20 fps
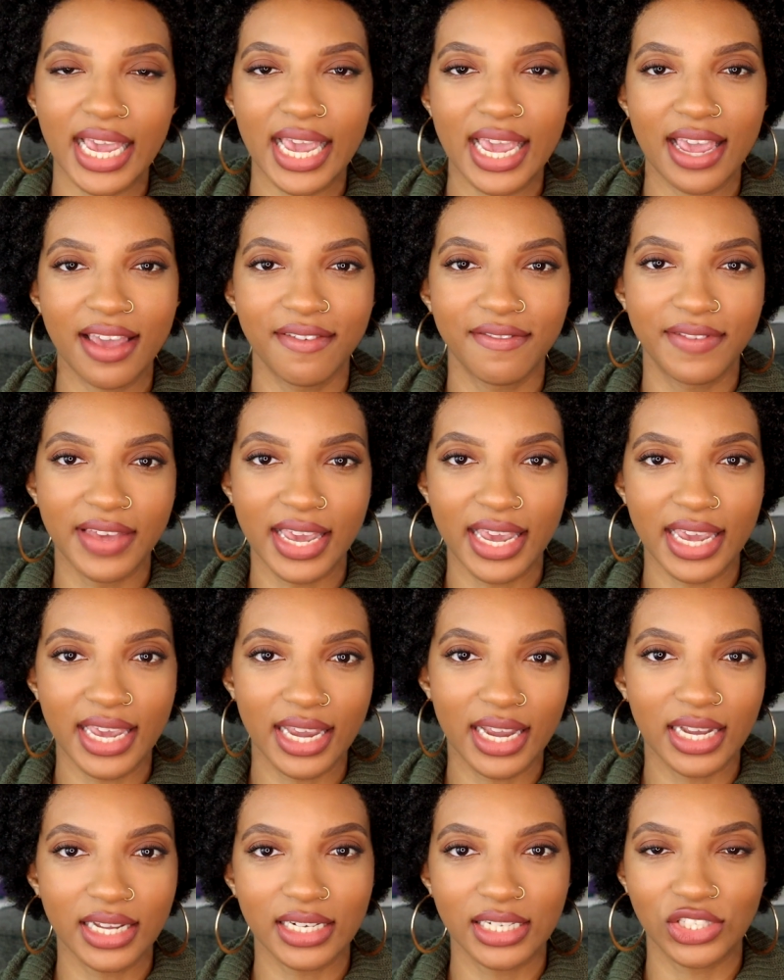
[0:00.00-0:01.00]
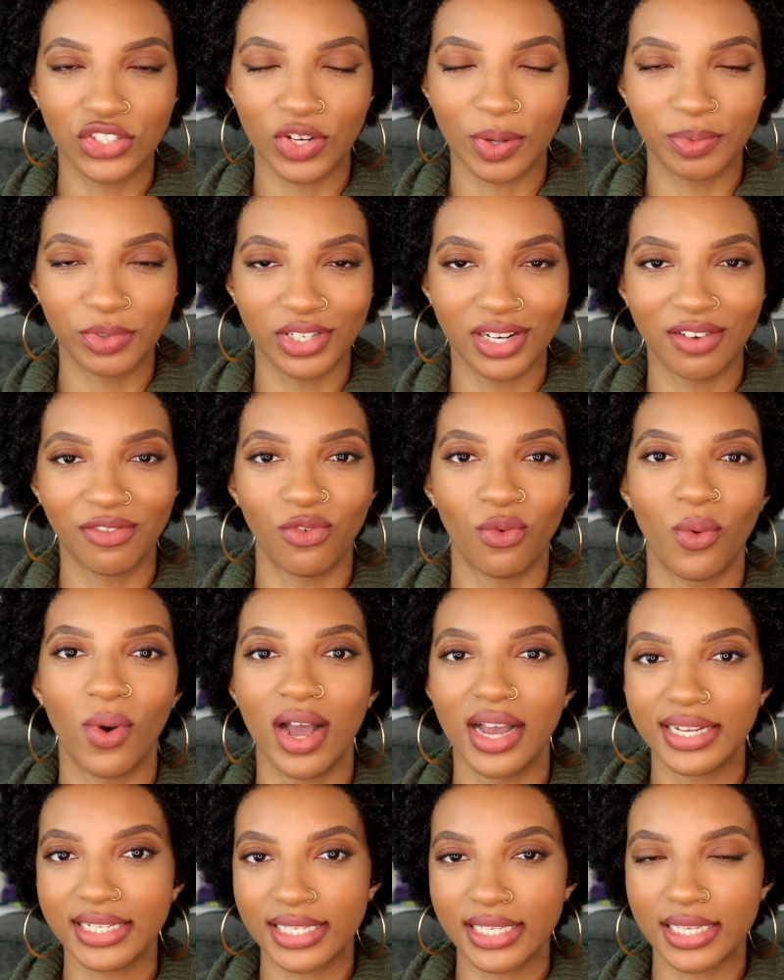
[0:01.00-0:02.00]
a vague description of
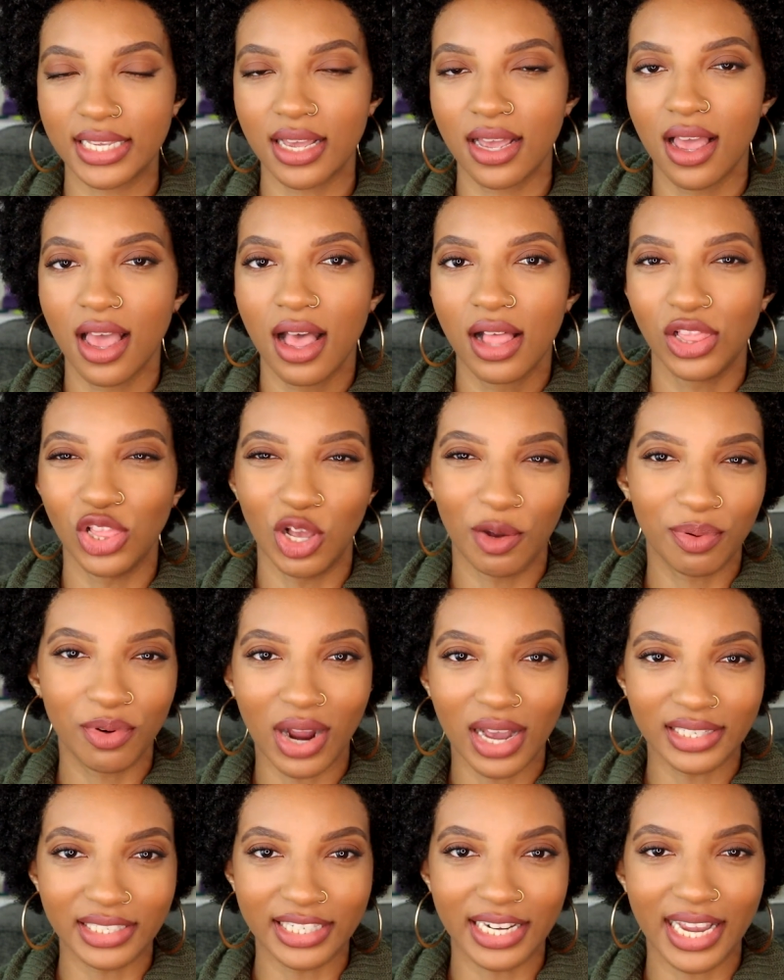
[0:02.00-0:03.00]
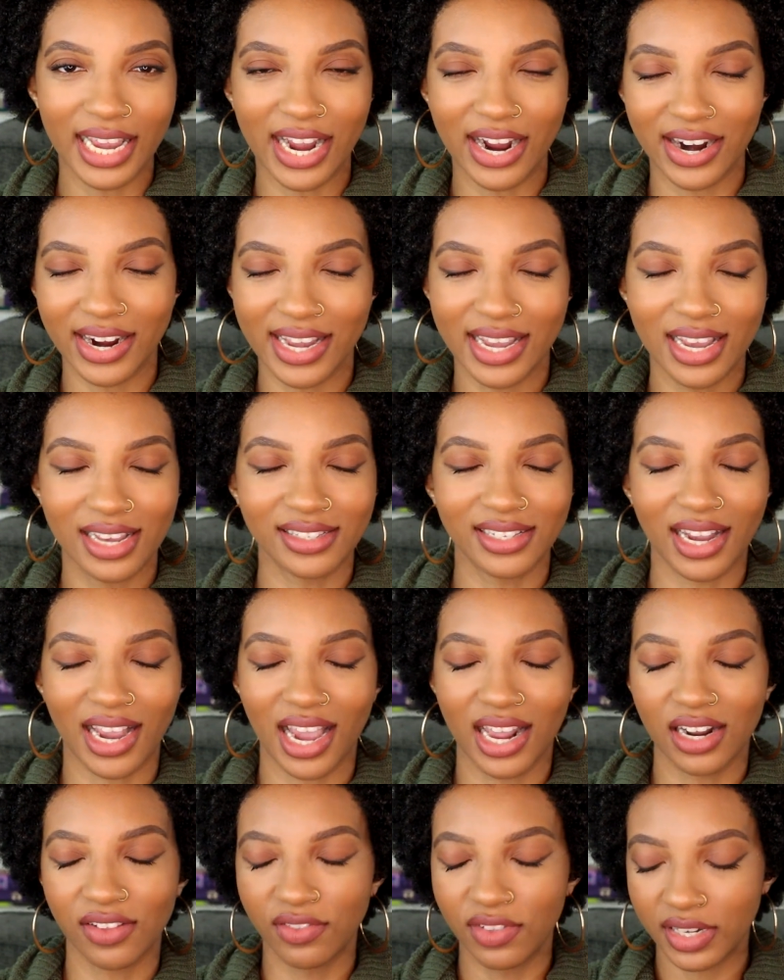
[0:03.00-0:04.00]
what low porosity hair is, I
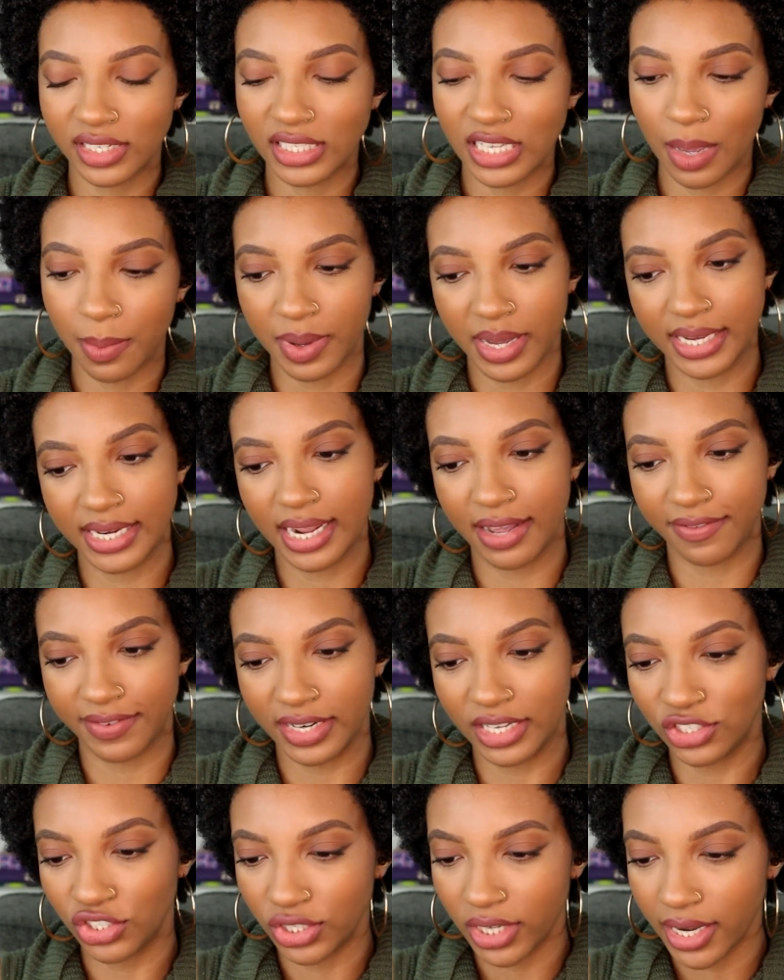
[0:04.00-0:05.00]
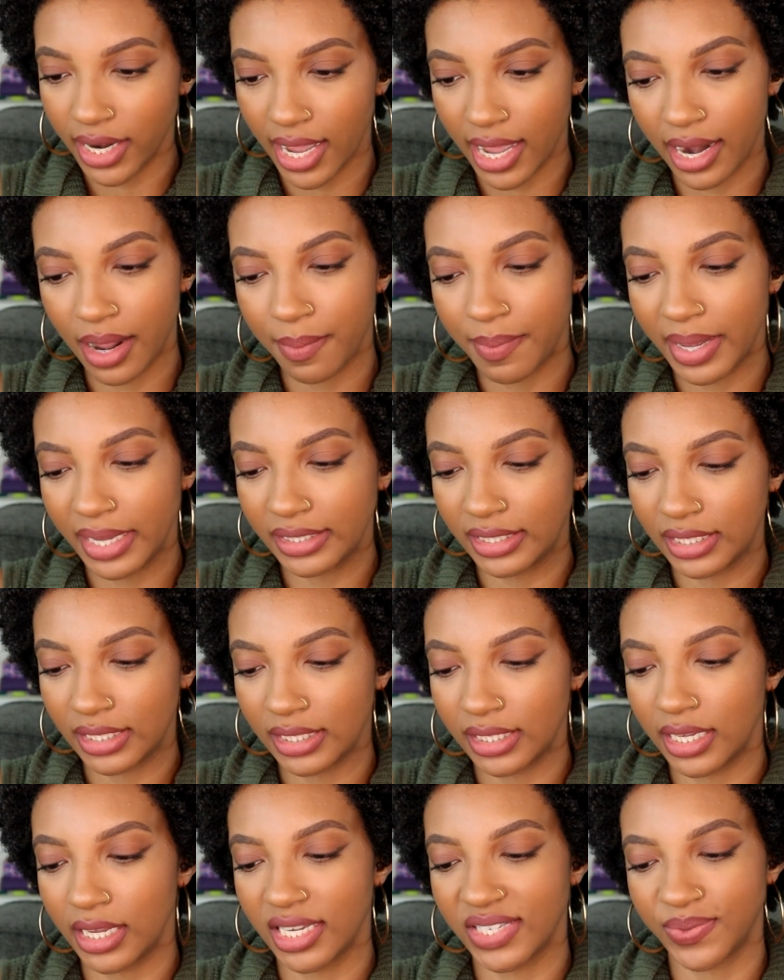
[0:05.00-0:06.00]
kind of looked up a definition, and it
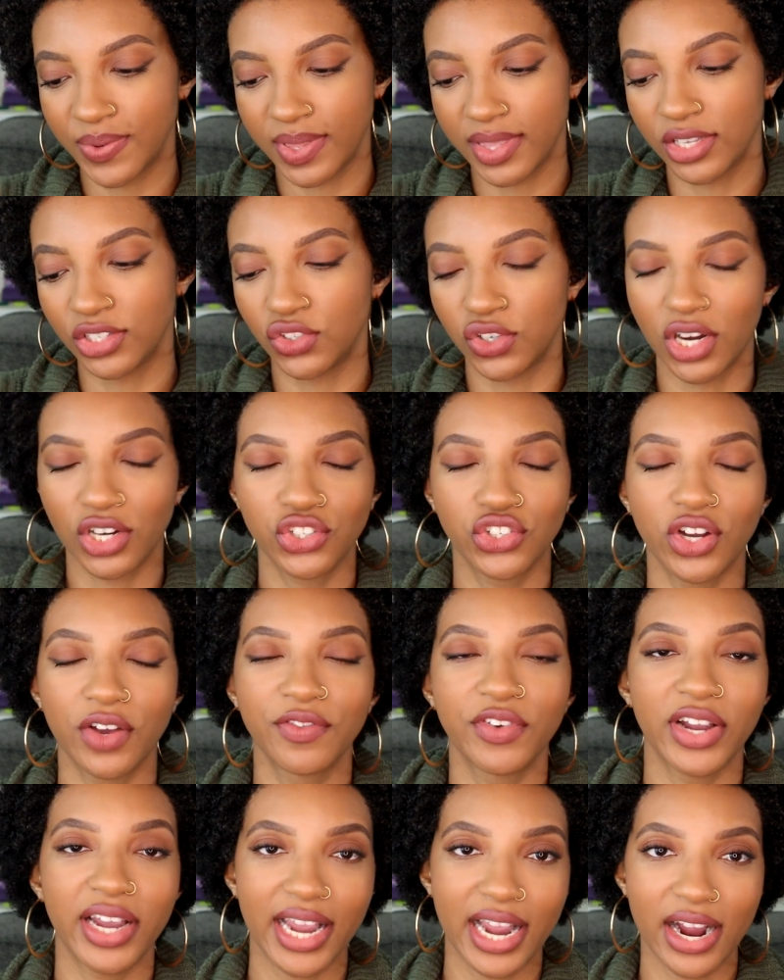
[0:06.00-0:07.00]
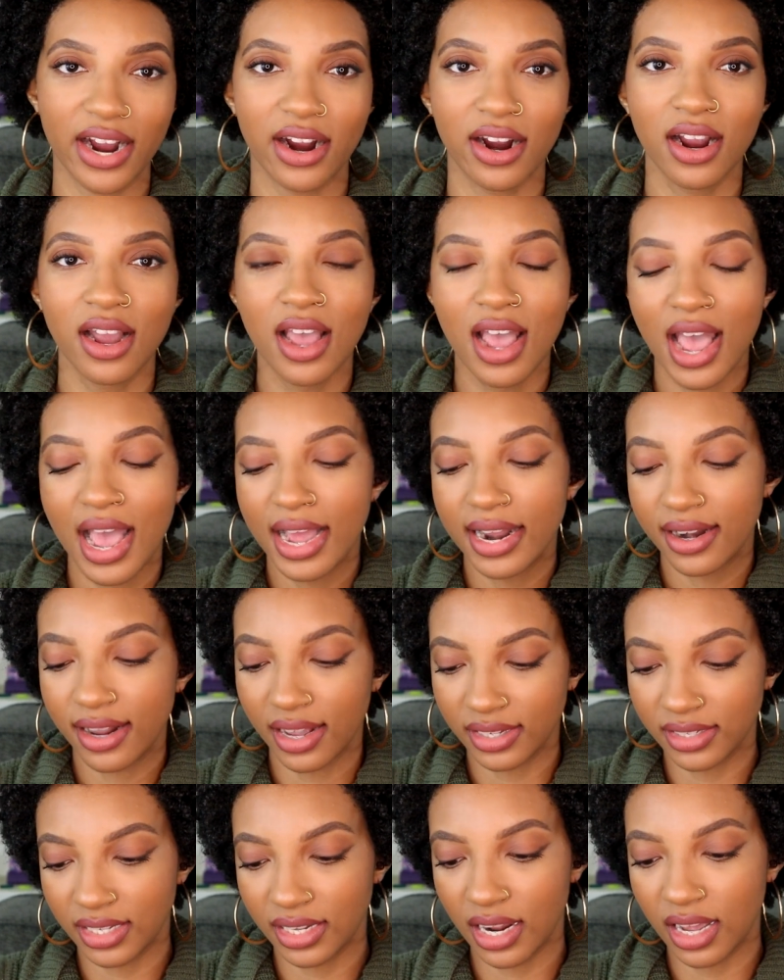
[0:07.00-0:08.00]
basically is when the structure of your hair
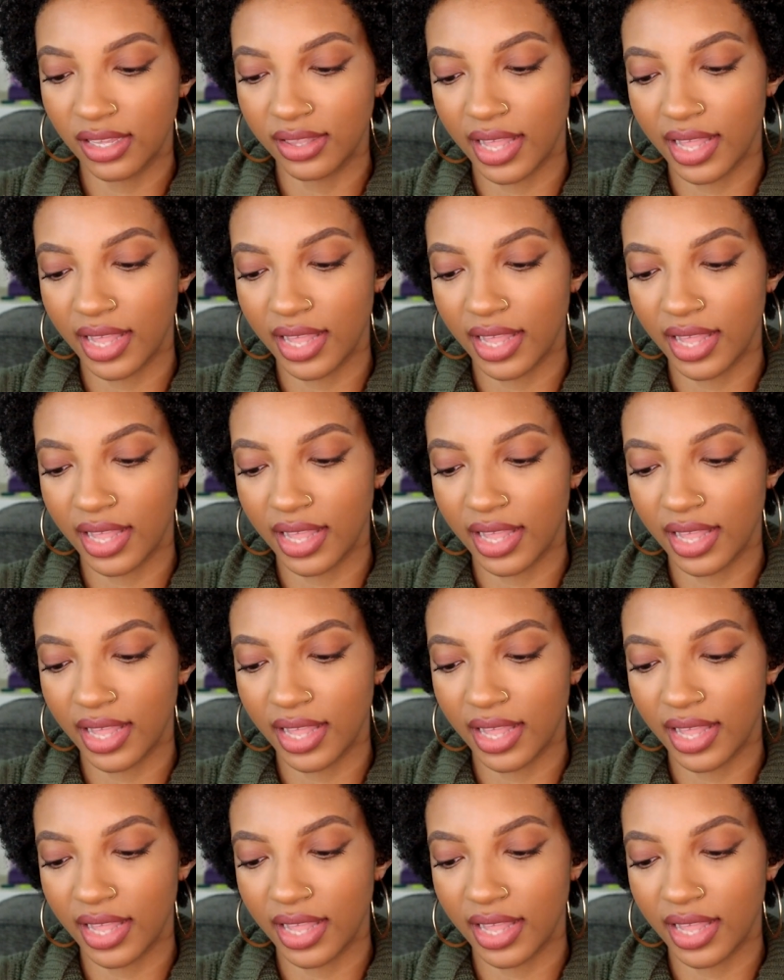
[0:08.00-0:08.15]
doesn't